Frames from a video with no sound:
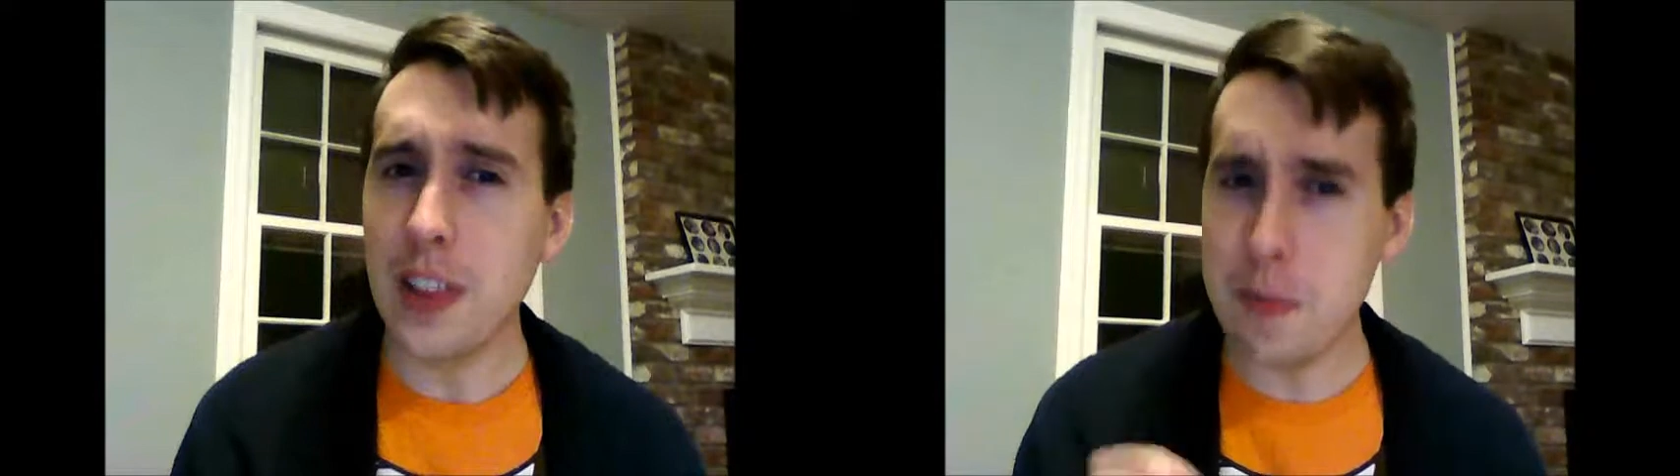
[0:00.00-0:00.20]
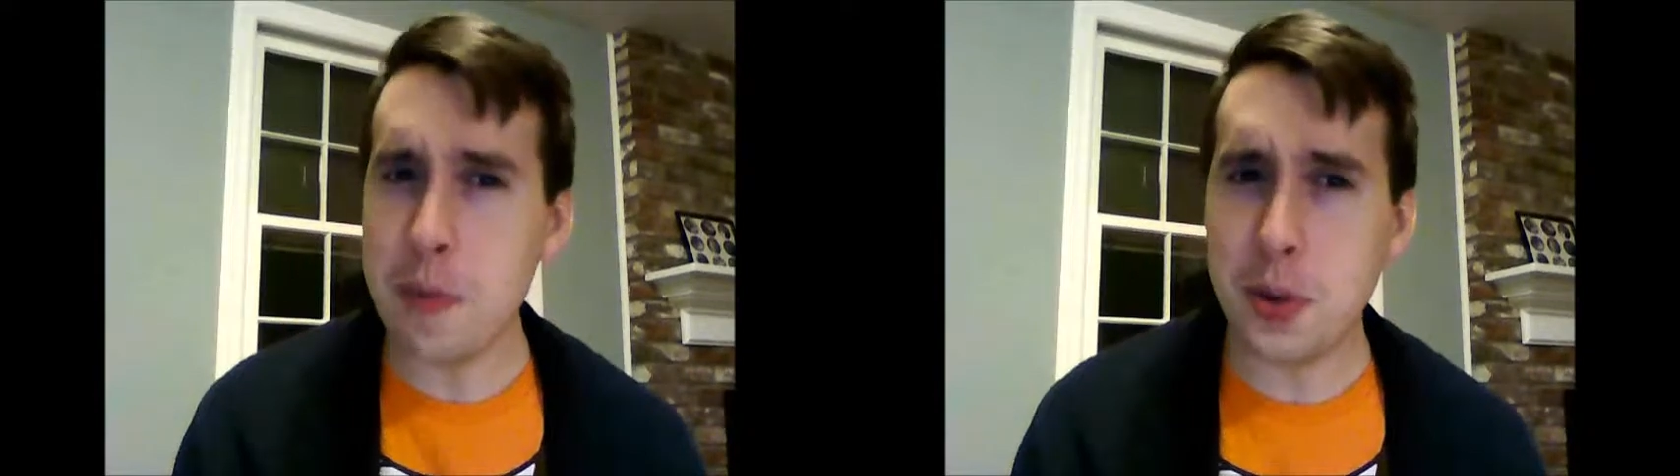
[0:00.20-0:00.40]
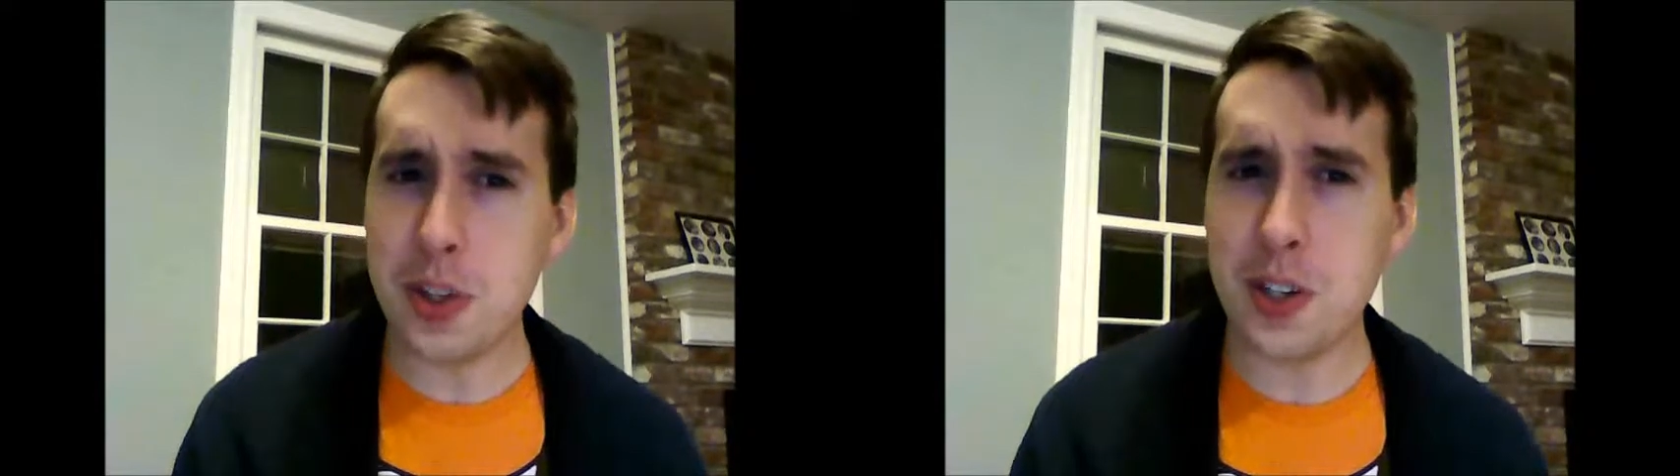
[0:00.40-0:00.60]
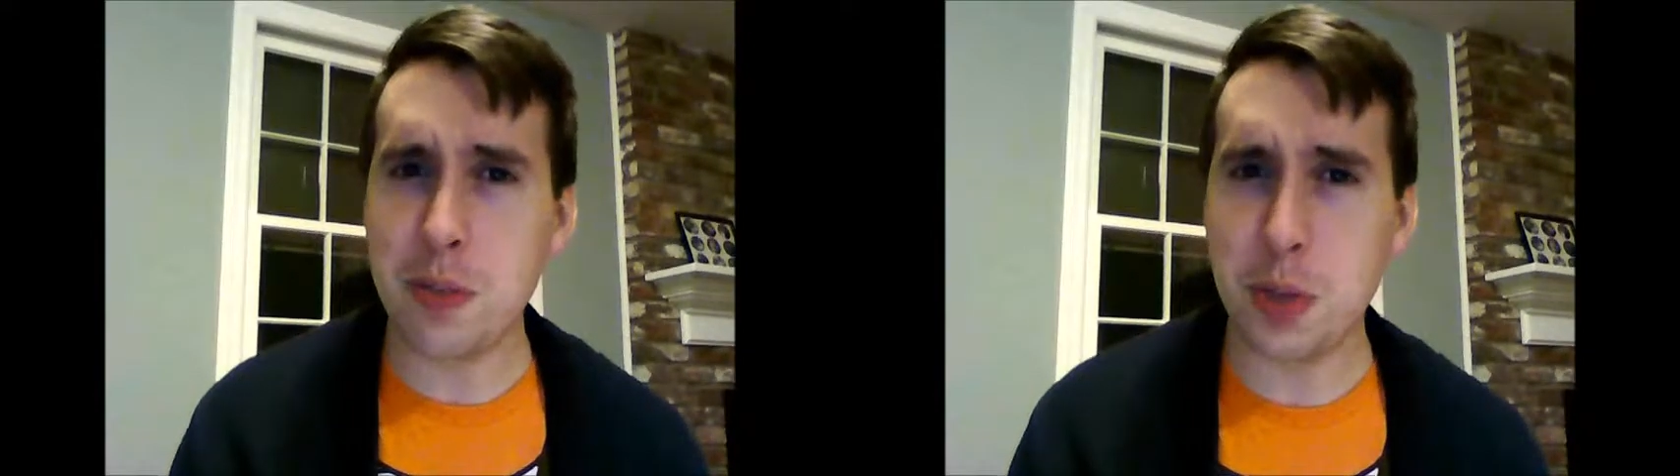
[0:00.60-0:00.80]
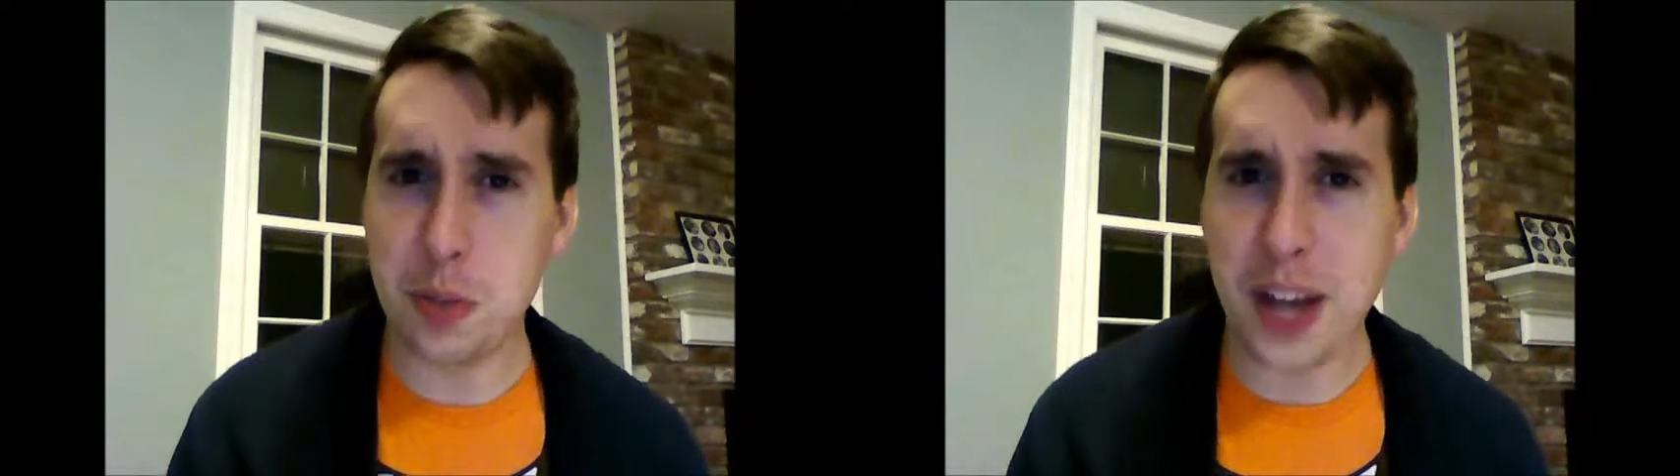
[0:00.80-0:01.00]
let me put this
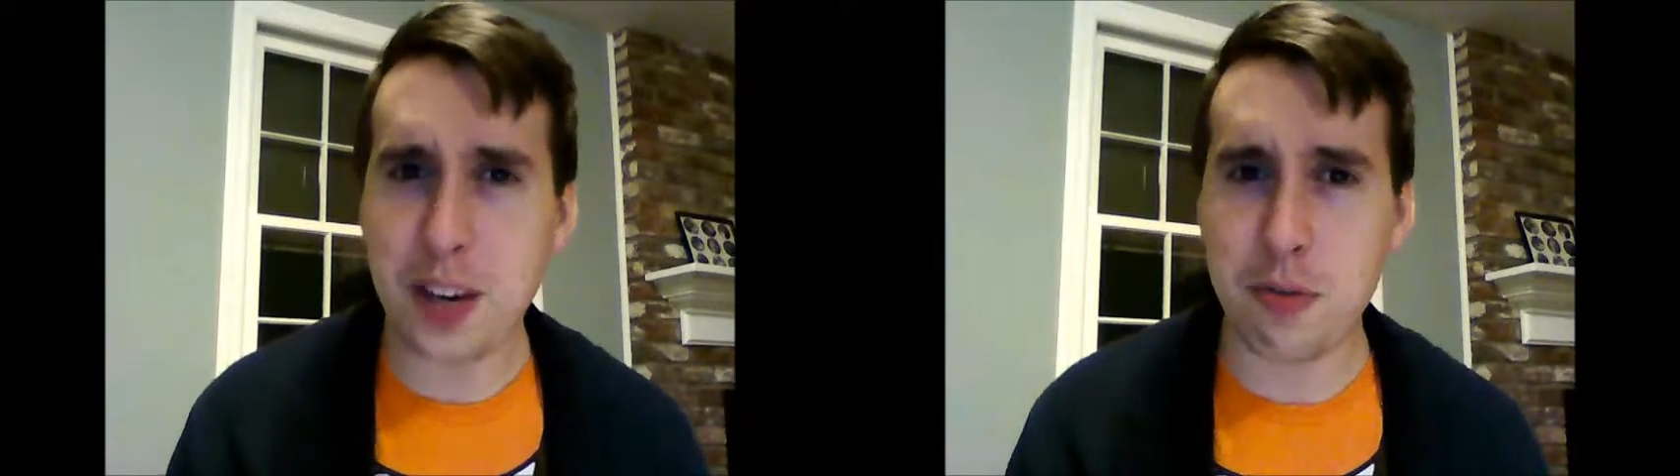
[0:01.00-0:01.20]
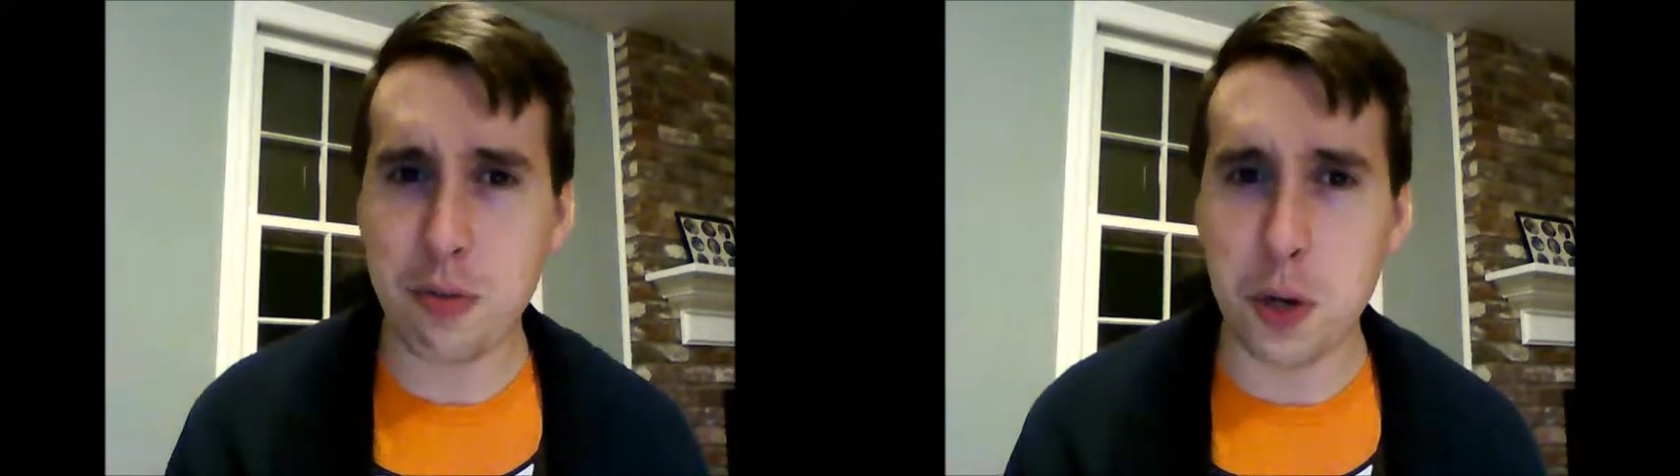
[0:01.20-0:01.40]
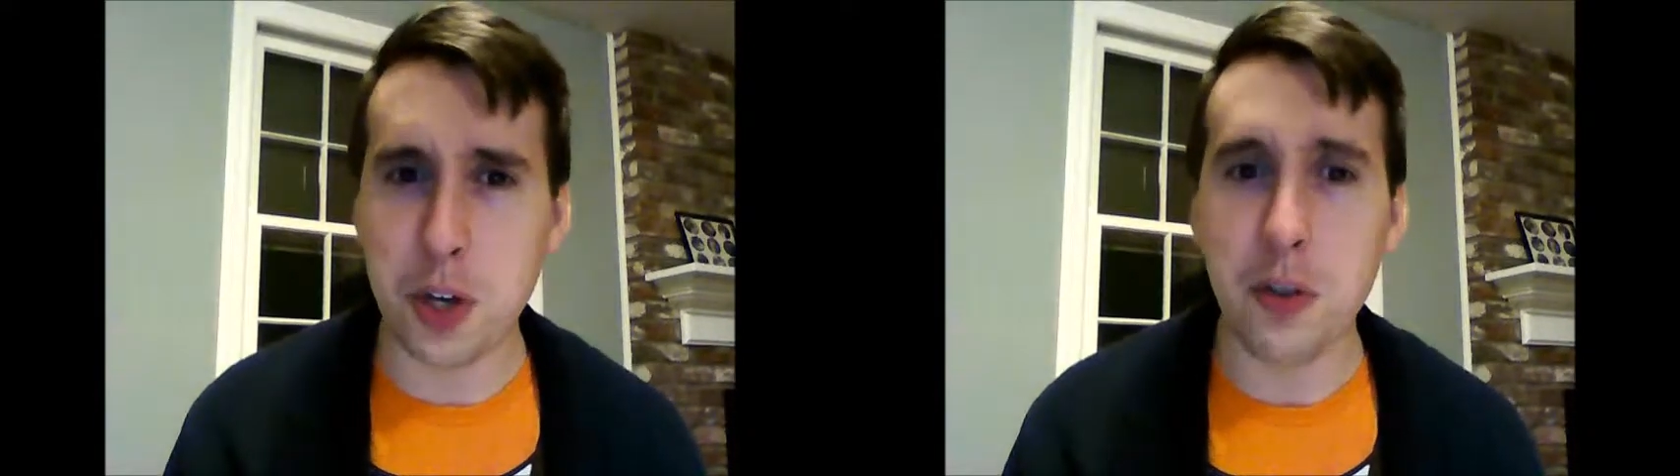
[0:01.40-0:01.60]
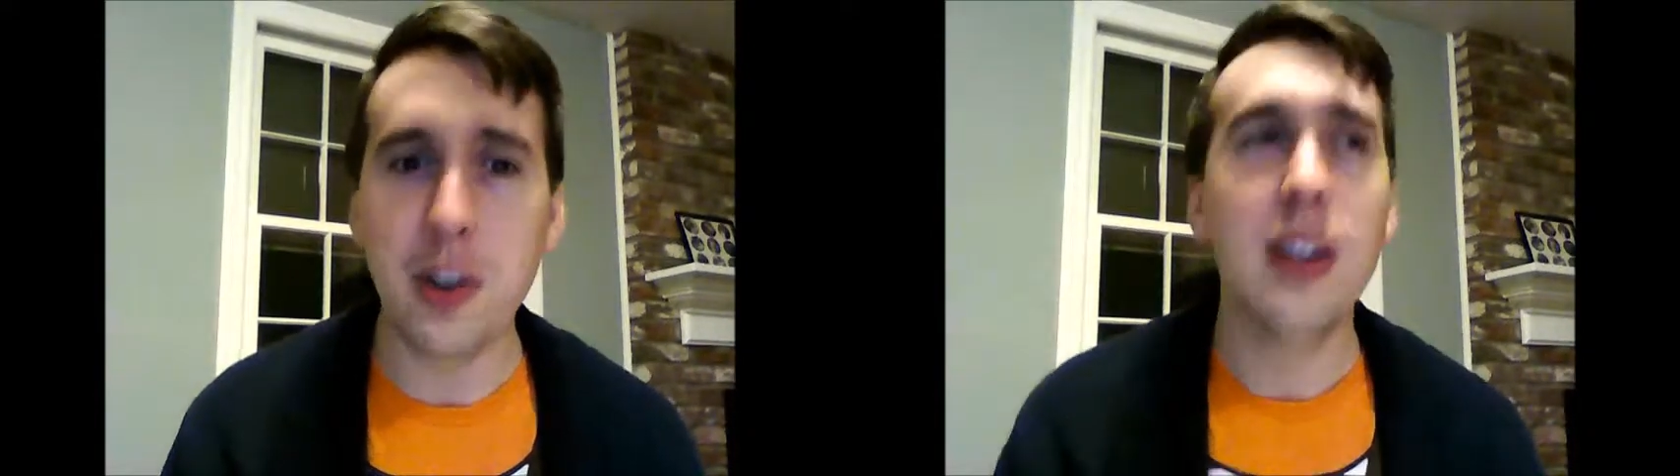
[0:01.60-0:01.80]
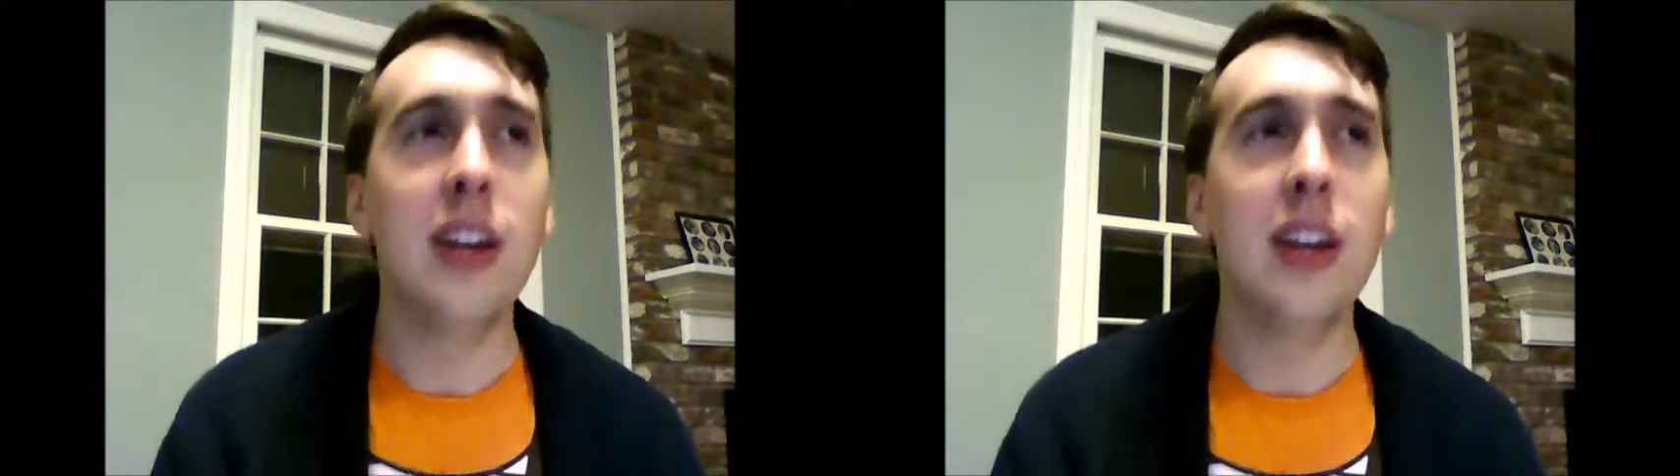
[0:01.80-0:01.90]
in perspective for you.